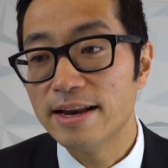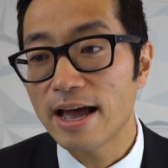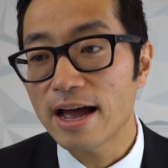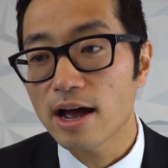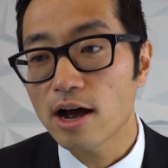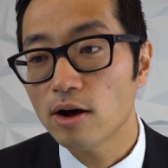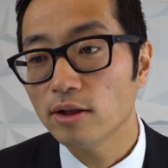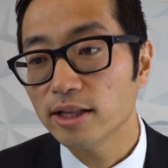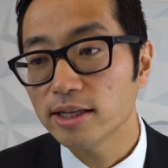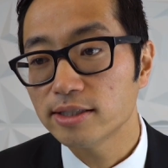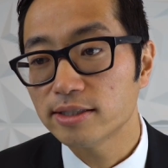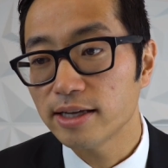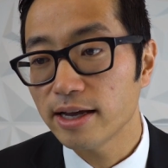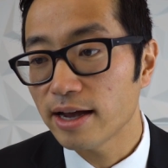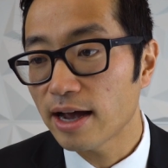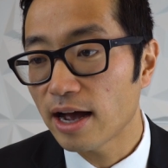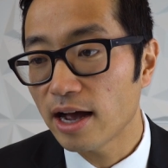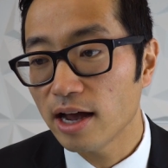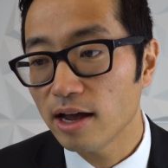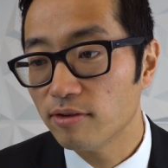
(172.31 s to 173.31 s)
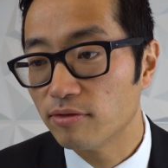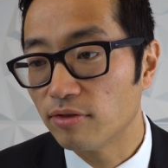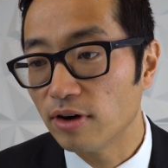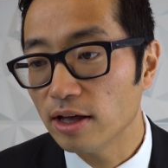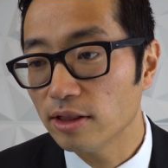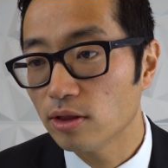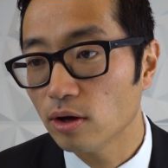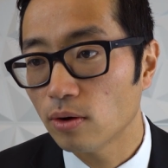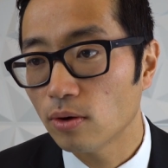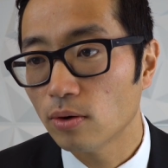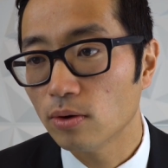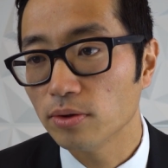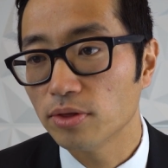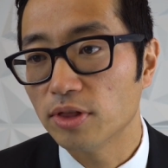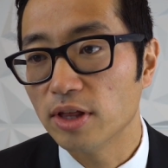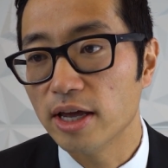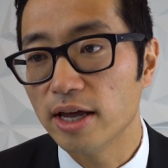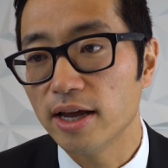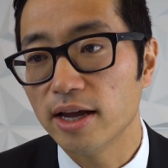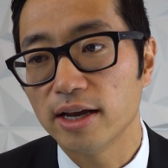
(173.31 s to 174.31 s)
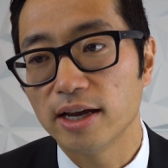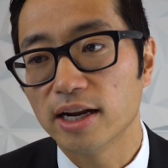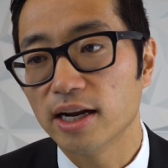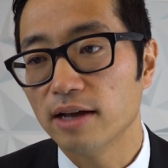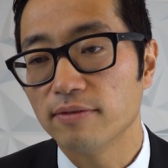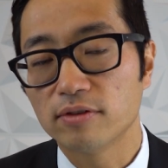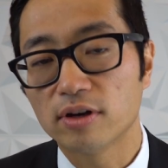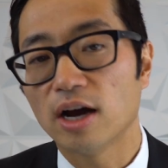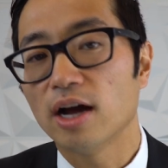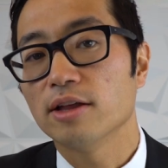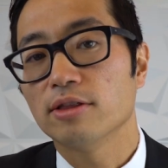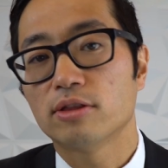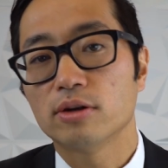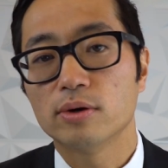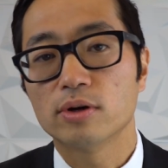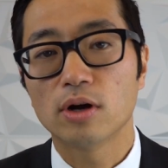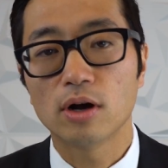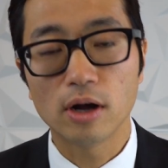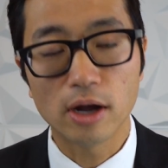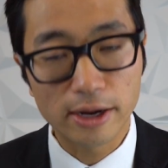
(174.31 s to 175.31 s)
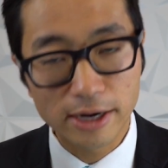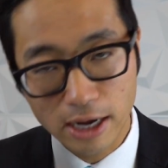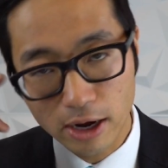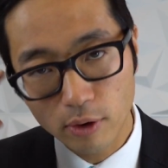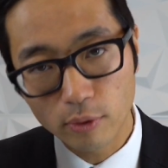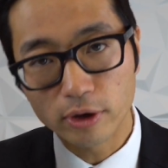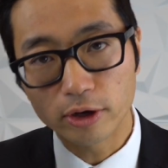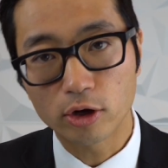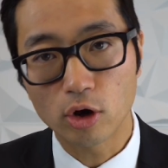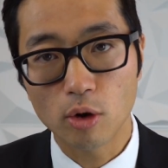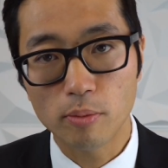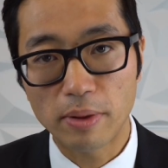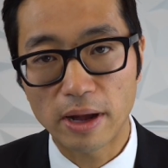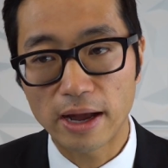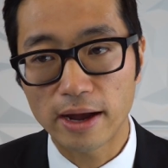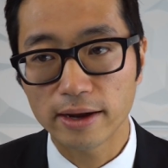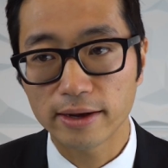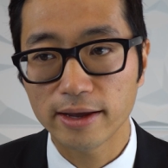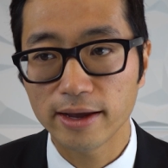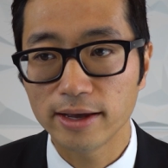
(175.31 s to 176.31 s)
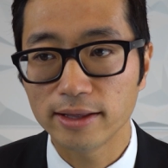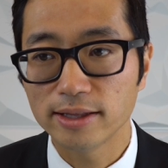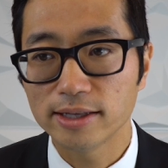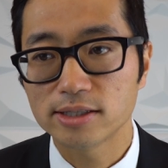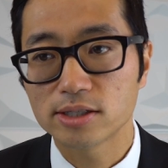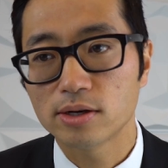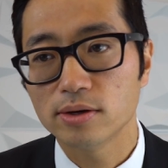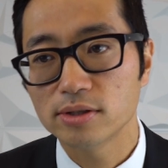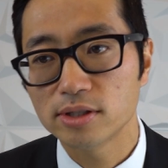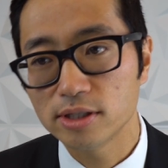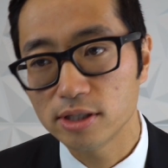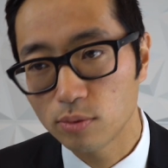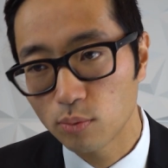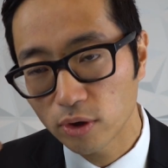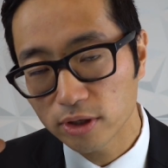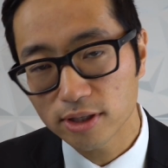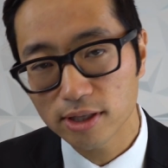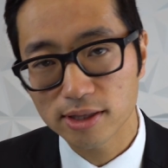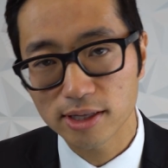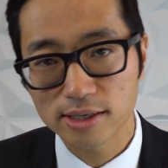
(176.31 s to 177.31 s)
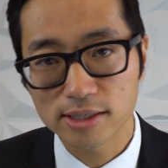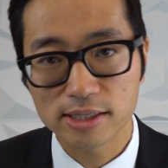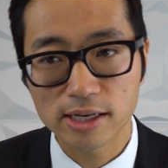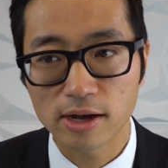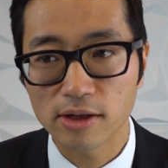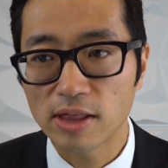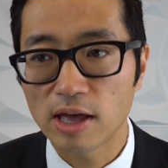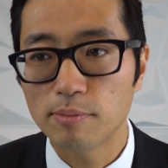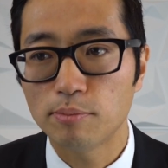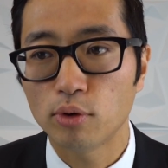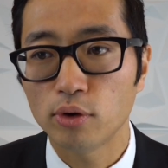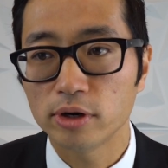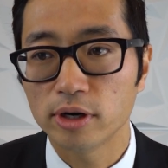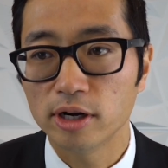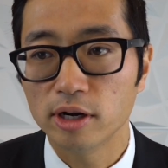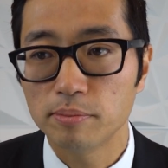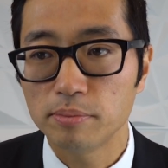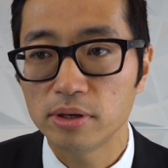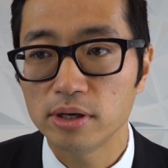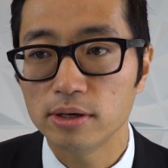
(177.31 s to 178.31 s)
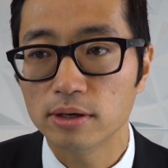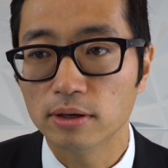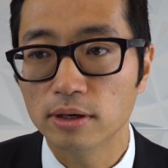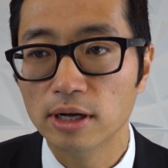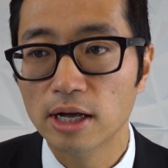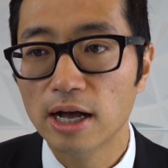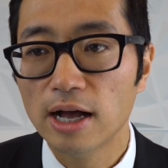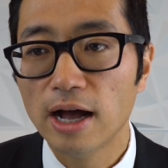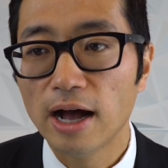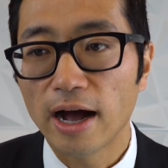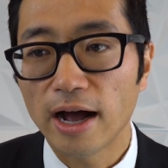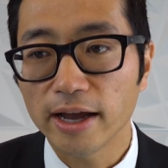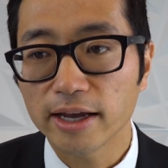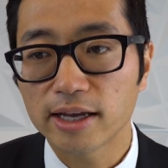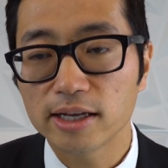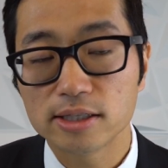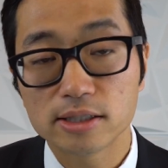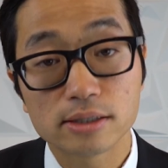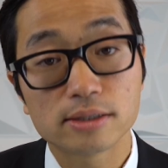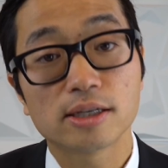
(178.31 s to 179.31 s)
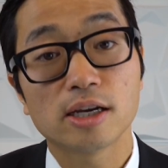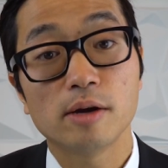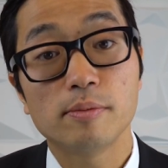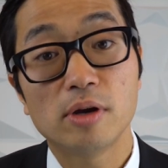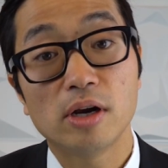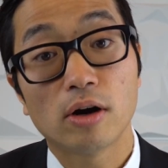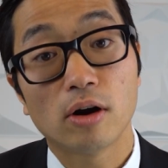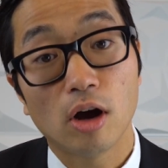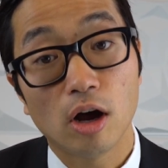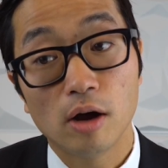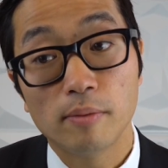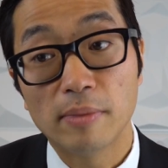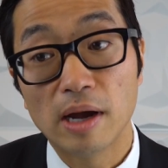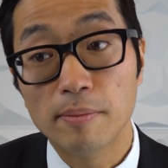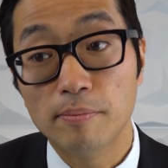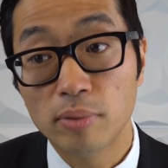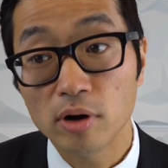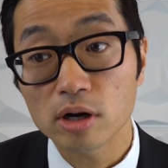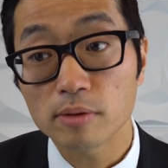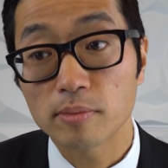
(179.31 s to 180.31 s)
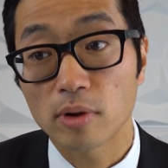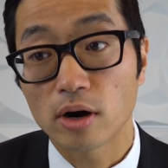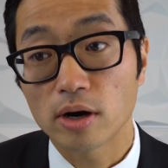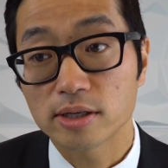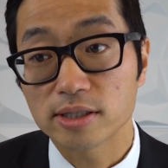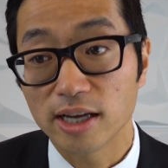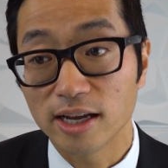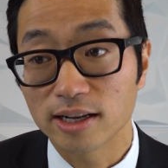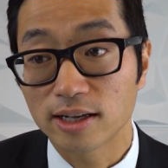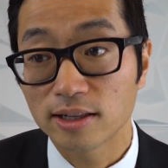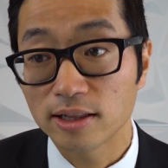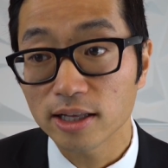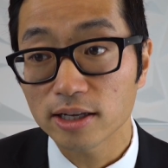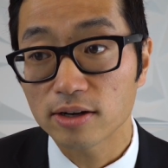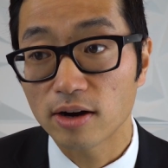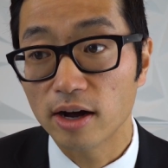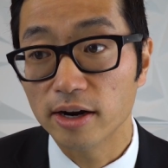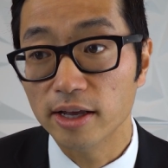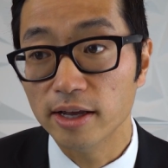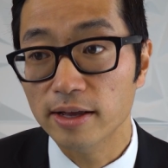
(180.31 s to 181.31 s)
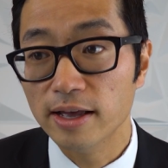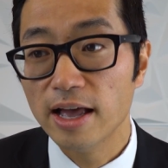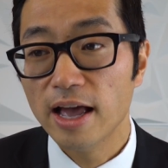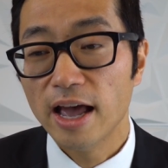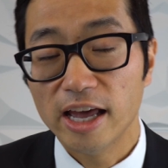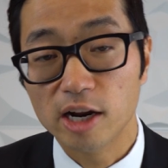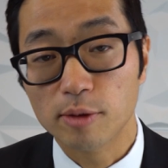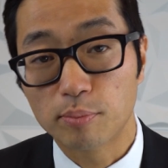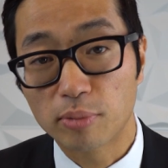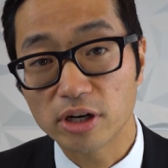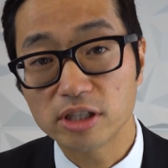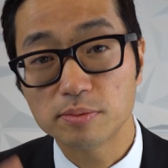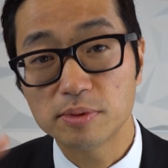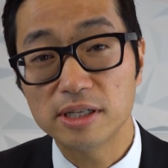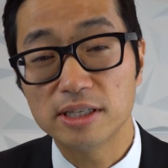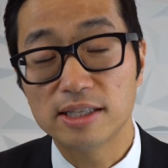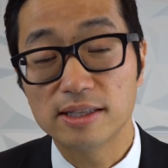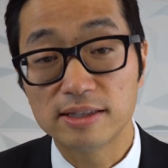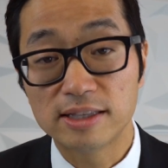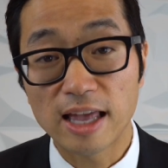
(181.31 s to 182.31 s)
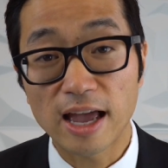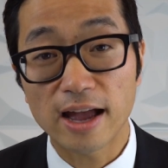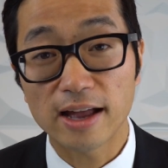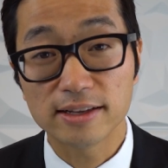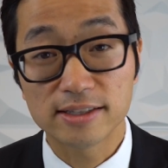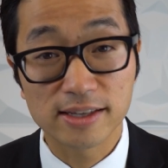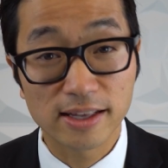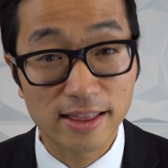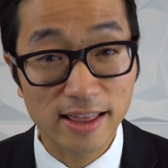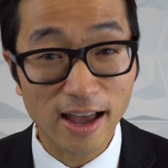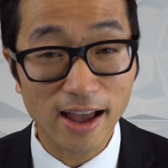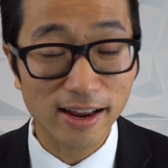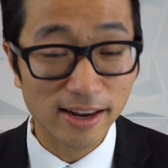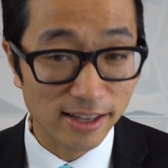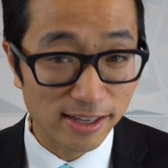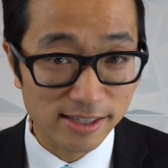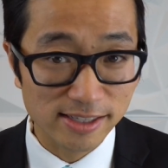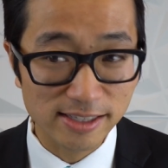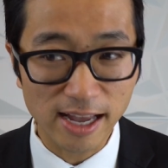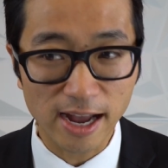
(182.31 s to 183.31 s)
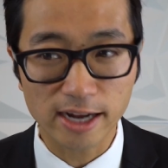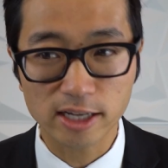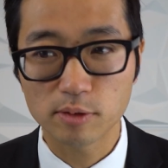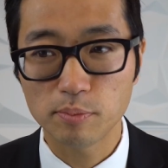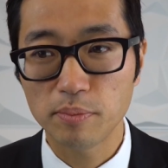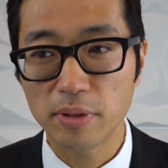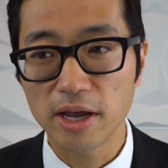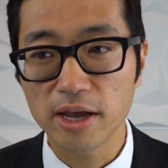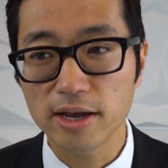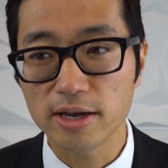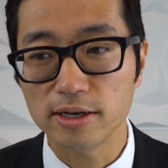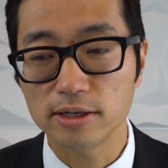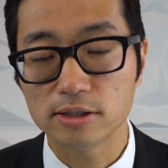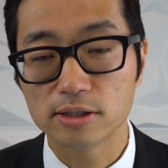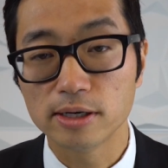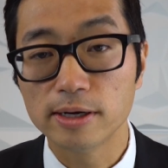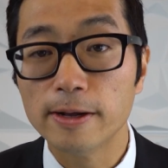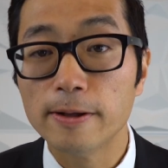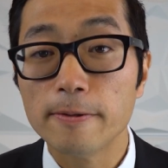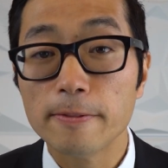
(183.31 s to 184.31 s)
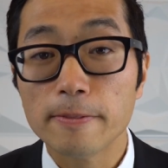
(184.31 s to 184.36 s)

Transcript: now, let's say I've read the whole thing and I've gone through it all, and I want to go back. Hey, let's go see what did they say on that point on appeal. I can just come here on my bookmarks and click on it, and it brings me that to that exact page.